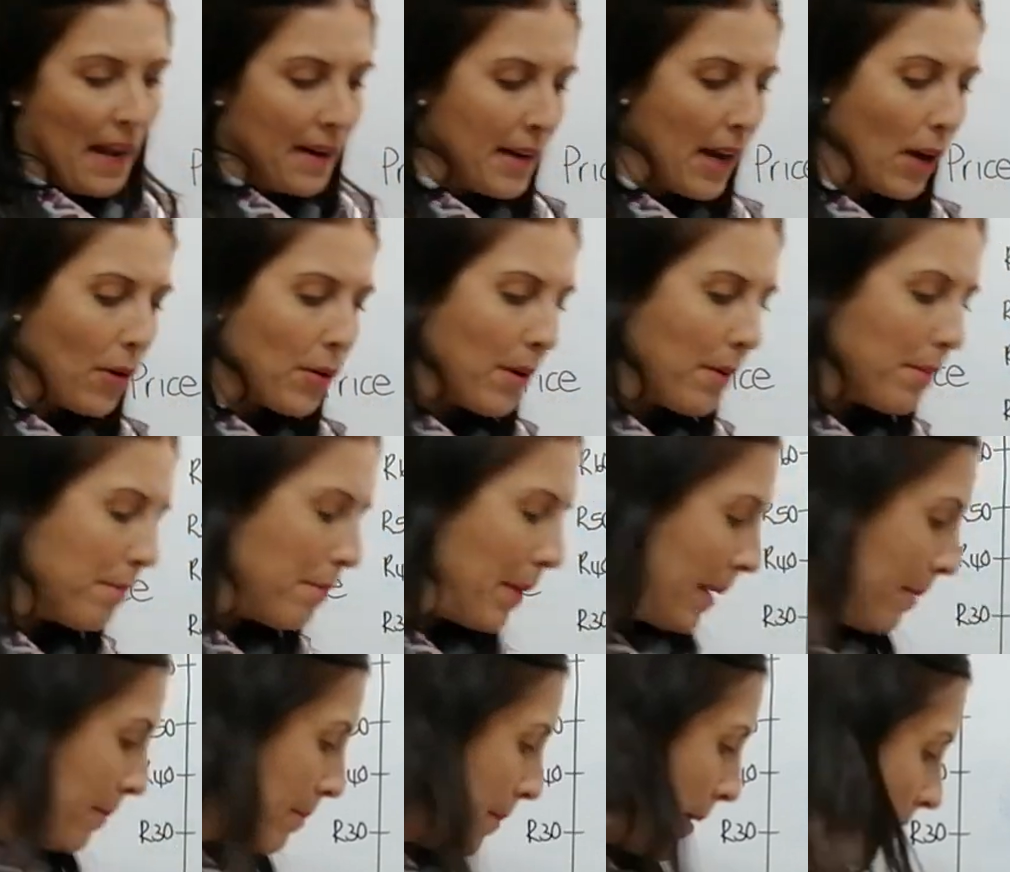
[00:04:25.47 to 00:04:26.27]
Now
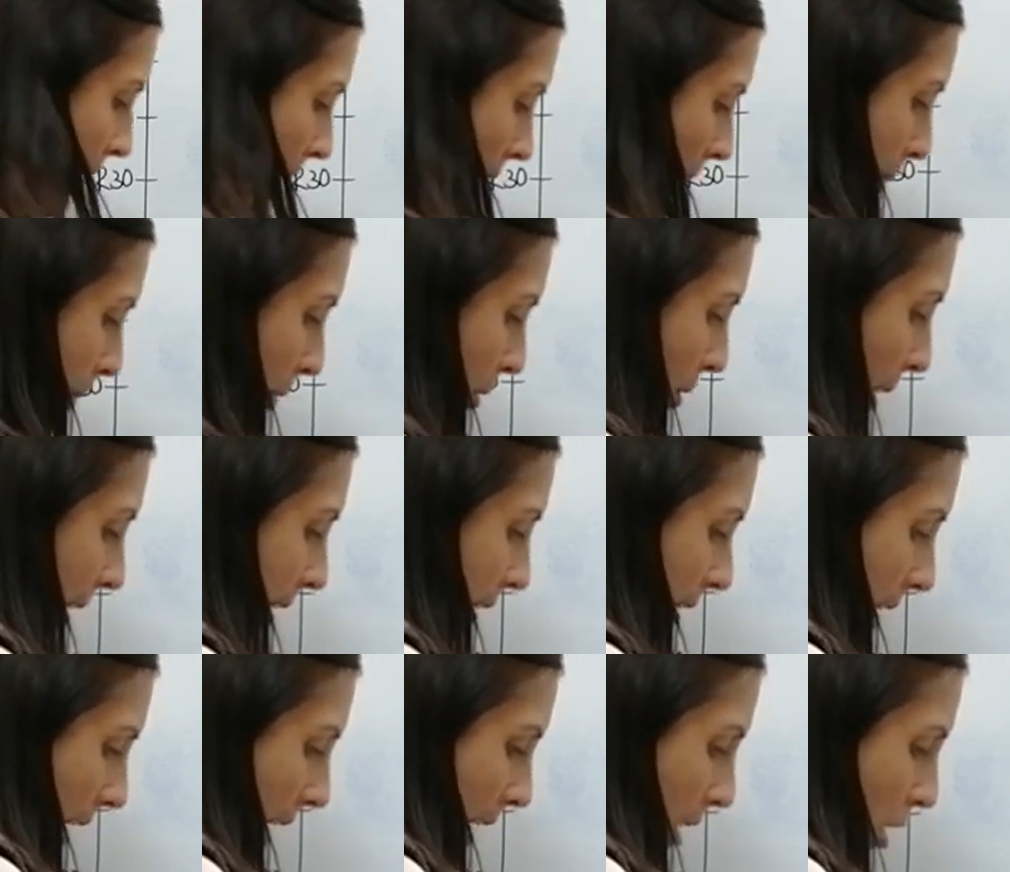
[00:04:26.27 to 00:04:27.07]
remember,
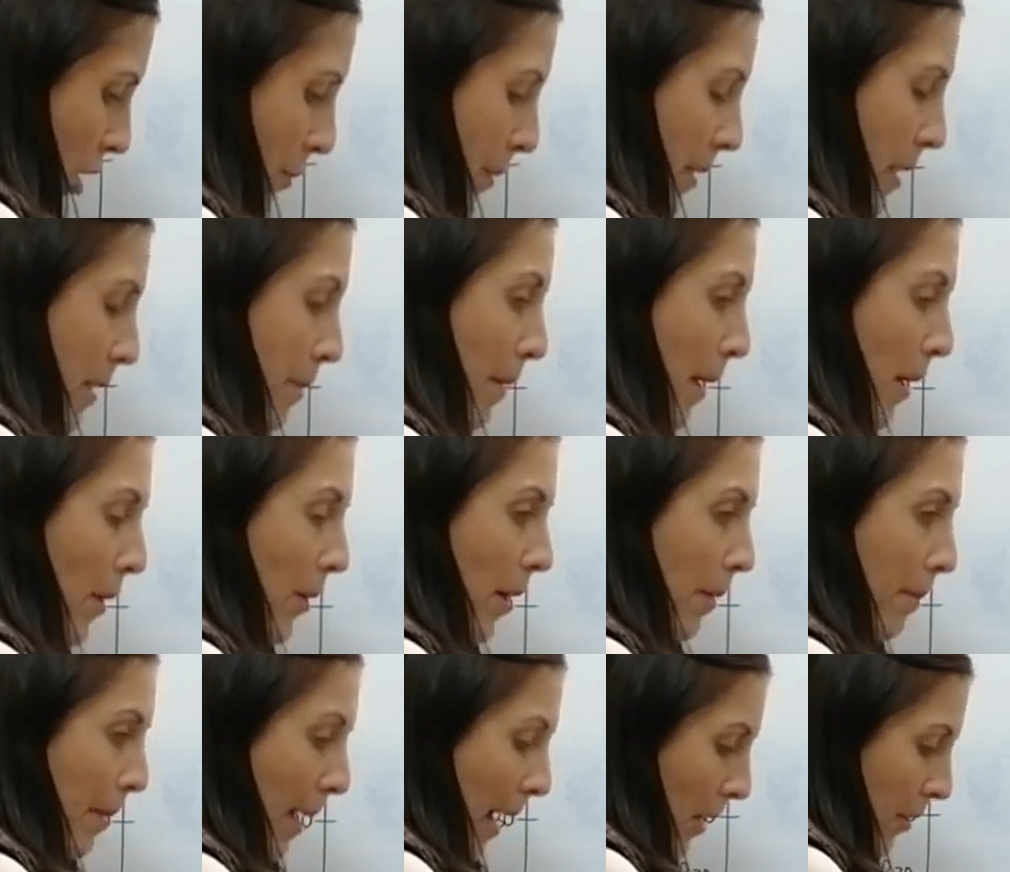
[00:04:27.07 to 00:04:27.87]
grade nines, we
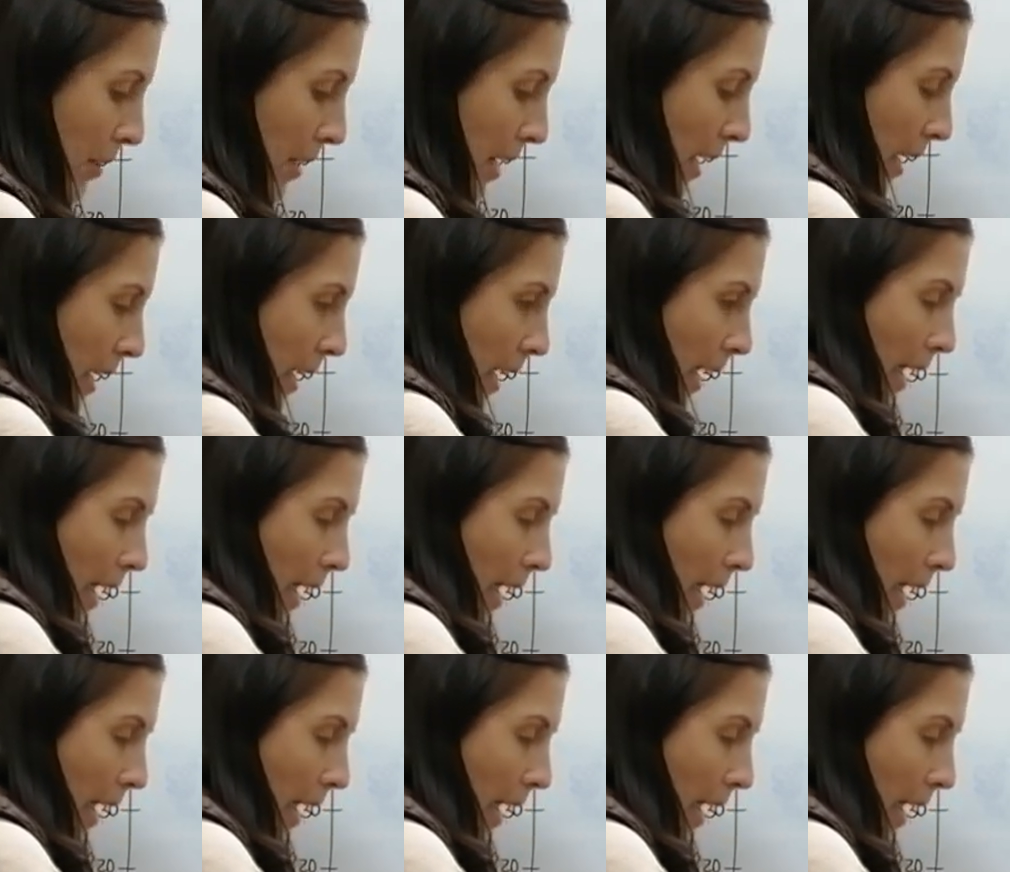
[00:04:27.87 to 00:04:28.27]
spoke about